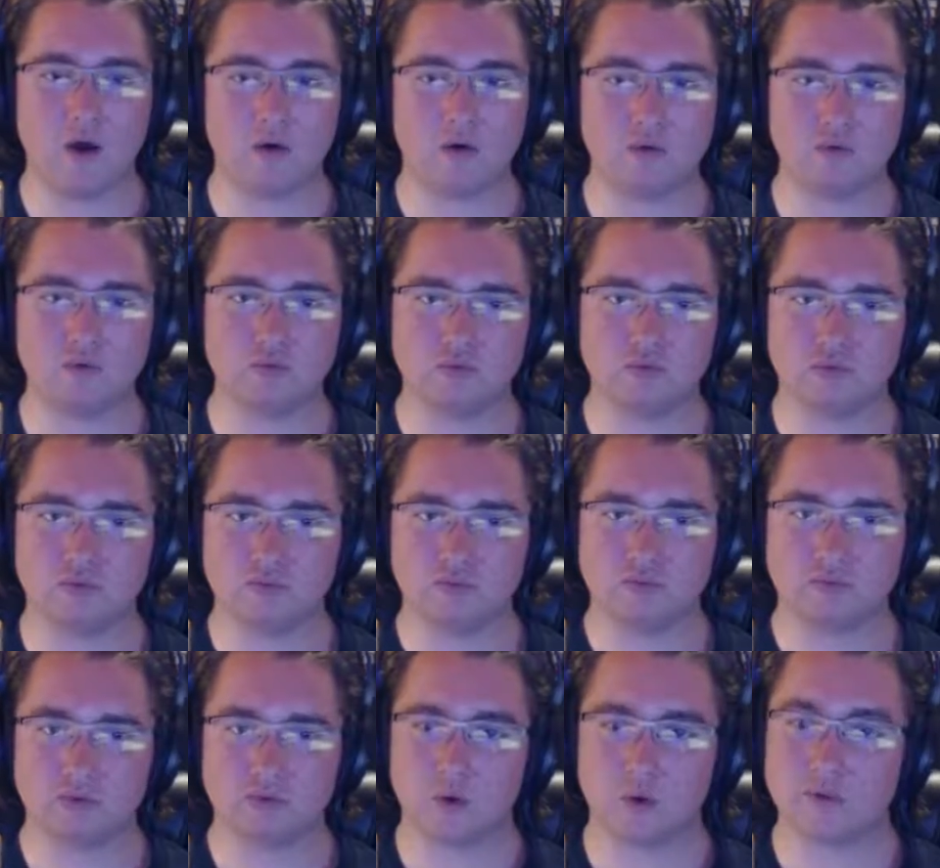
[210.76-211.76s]
oh,
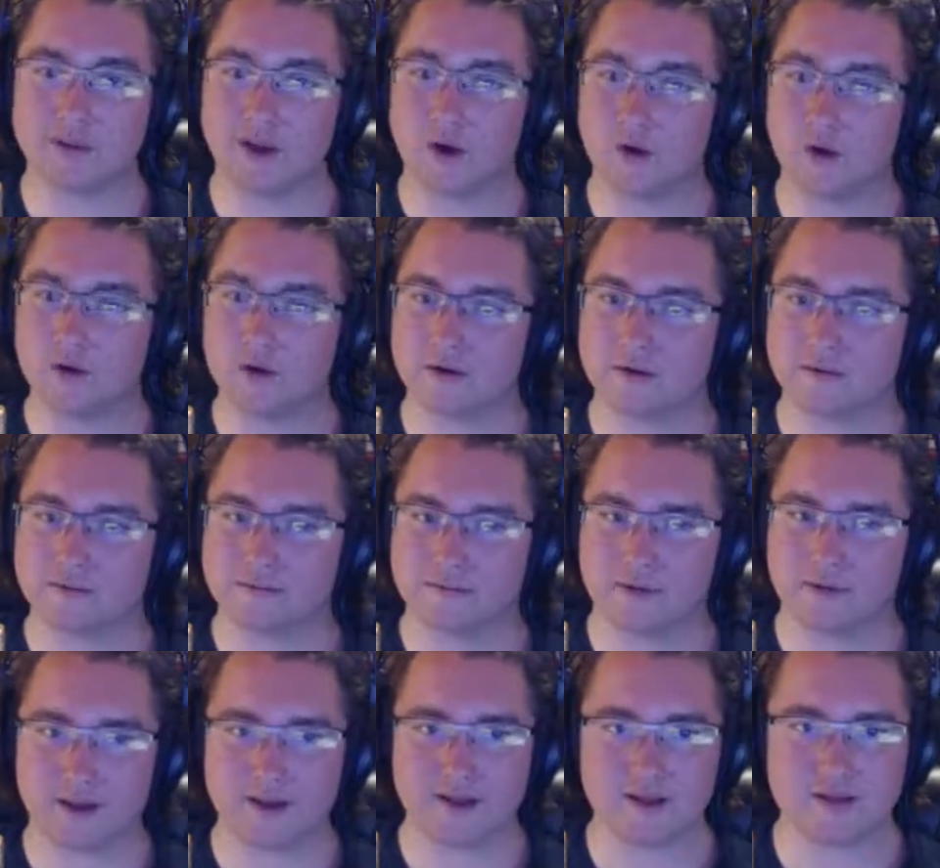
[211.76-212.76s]
oh, we are.
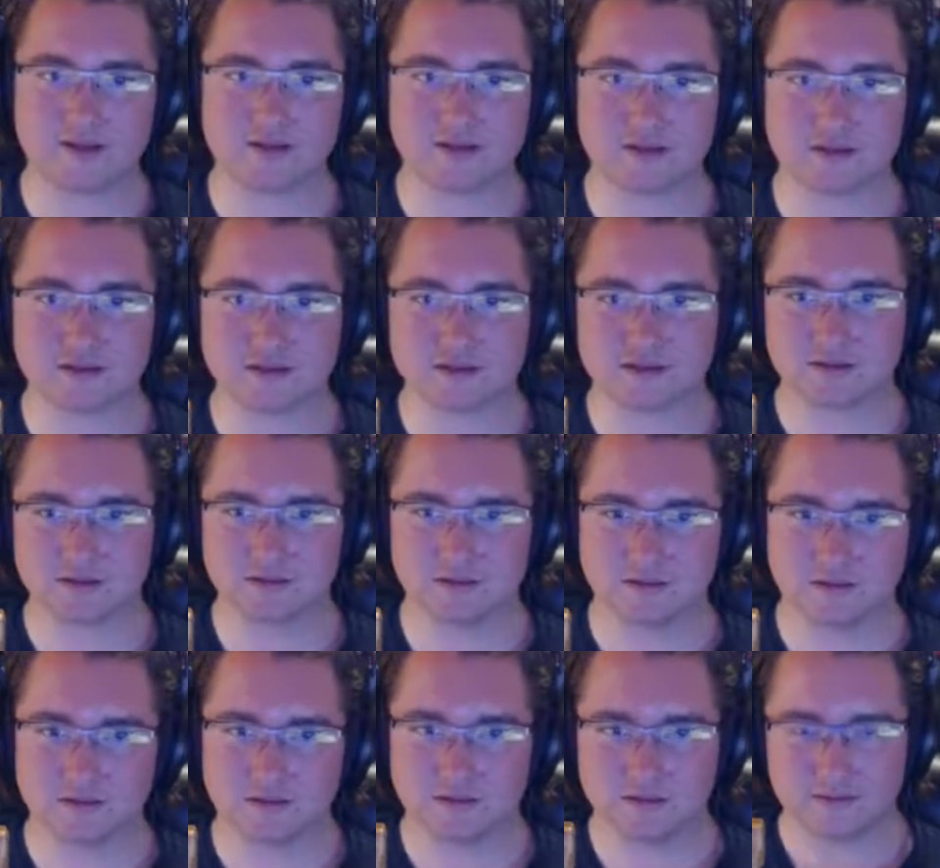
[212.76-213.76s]
Nice.
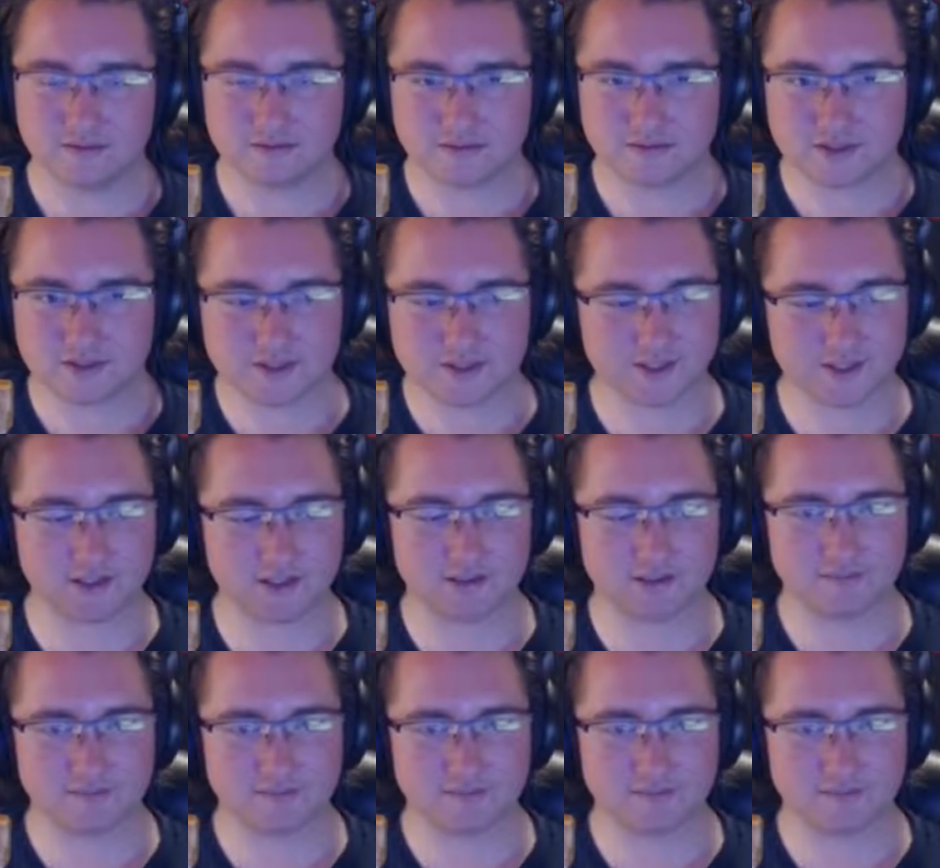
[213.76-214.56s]
Yep. GG.